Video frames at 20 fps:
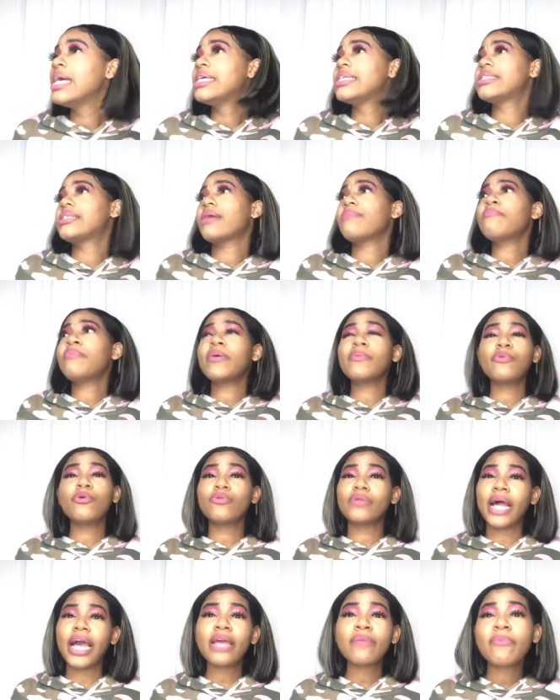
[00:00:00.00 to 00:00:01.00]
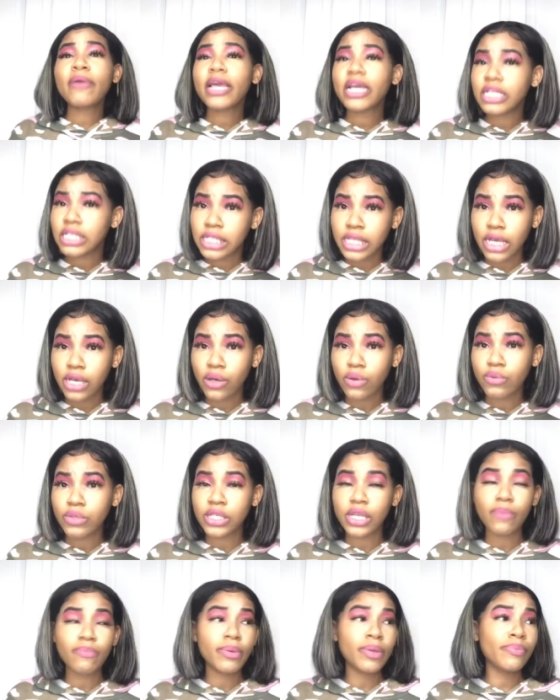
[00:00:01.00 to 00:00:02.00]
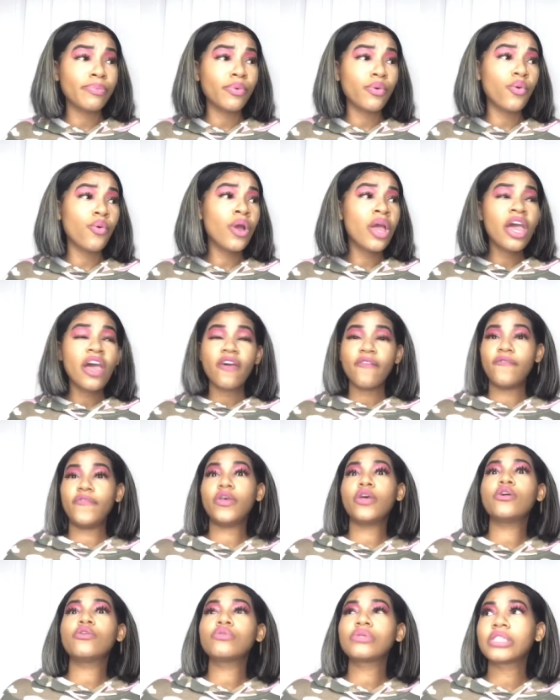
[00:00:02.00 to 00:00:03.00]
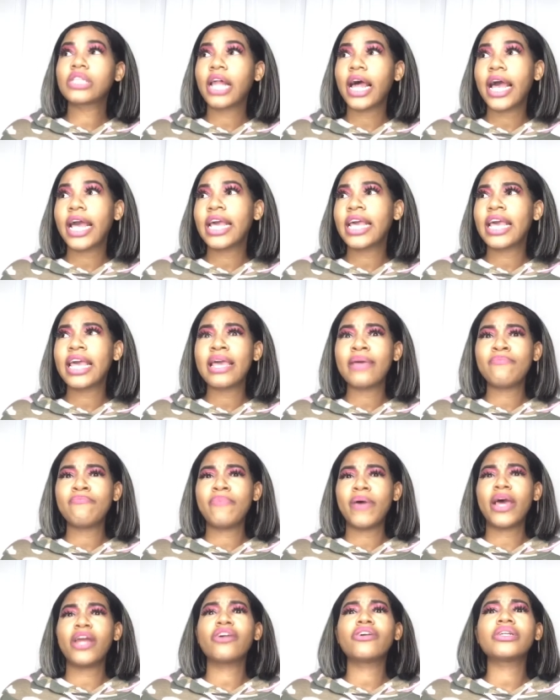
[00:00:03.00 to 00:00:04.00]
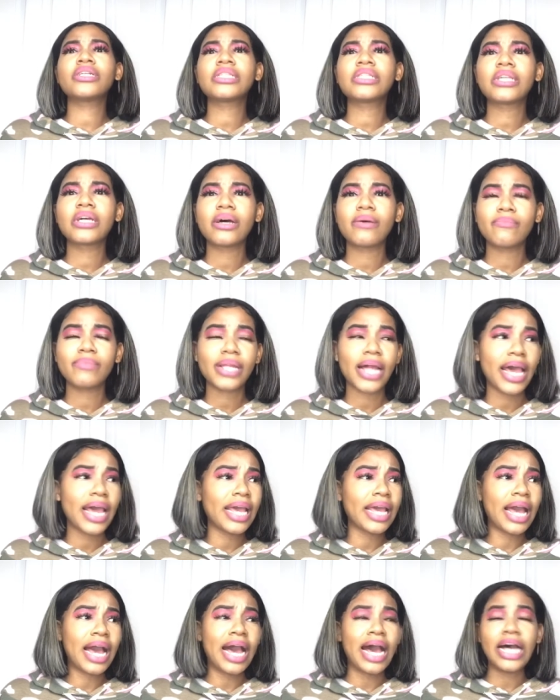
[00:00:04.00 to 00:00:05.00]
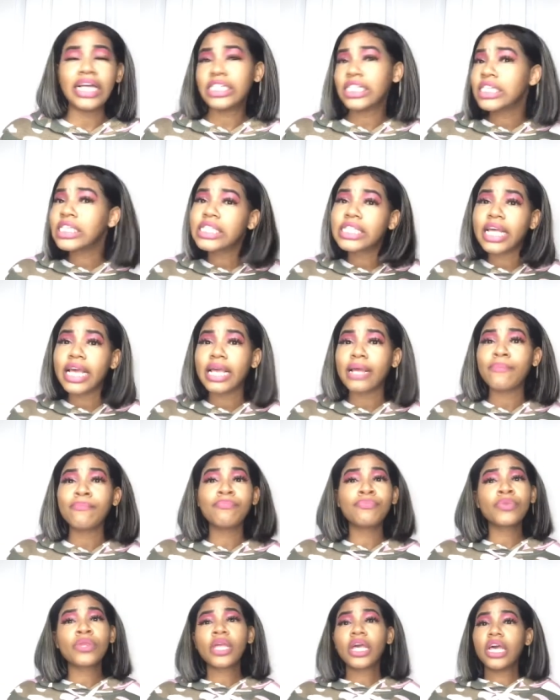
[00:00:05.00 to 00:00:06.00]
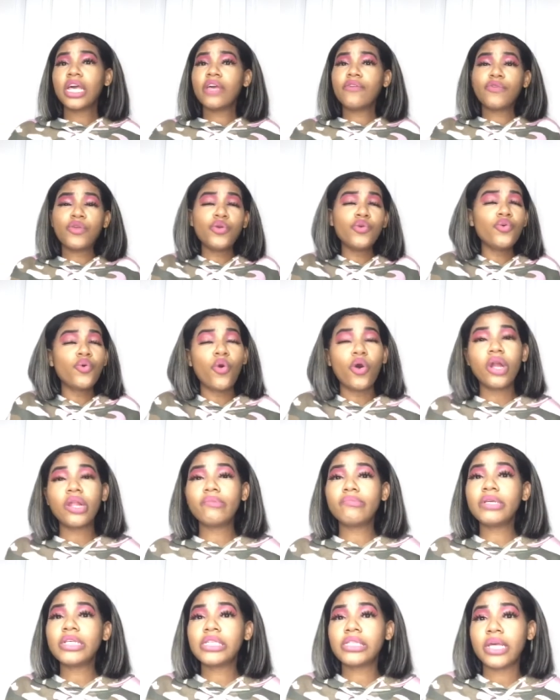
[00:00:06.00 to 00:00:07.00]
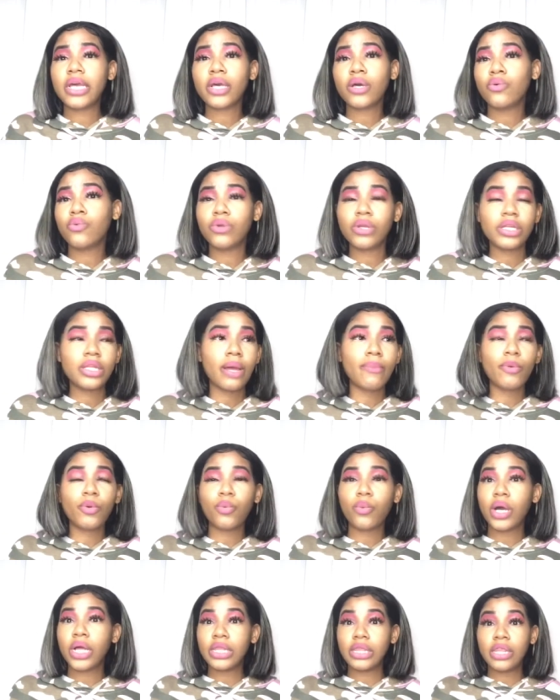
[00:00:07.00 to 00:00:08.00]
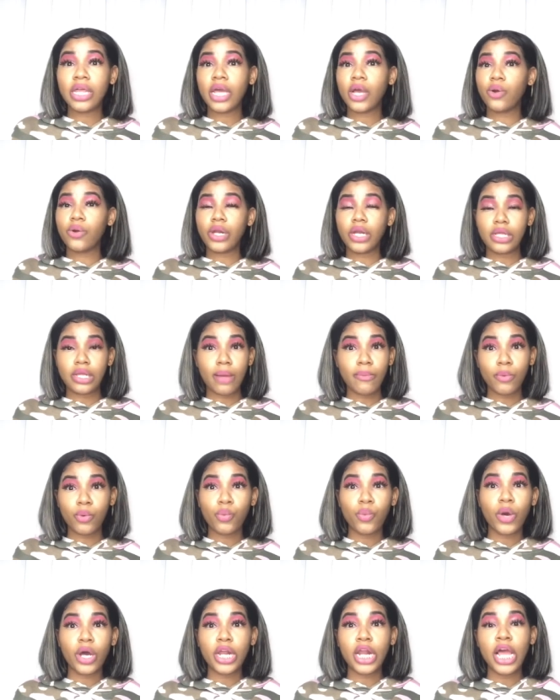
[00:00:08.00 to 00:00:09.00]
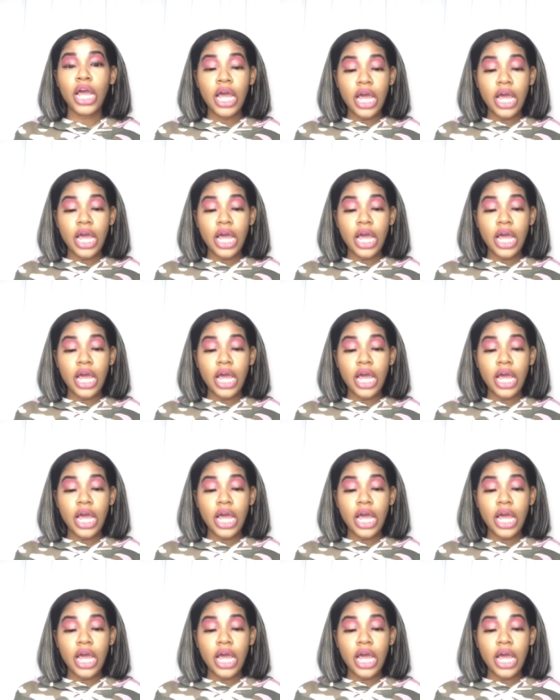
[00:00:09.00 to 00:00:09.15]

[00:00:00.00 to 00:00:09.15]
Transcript: Some people like being single. Some people feels like it betters them. Like, I just think if you want to be single, the number one thing or the number one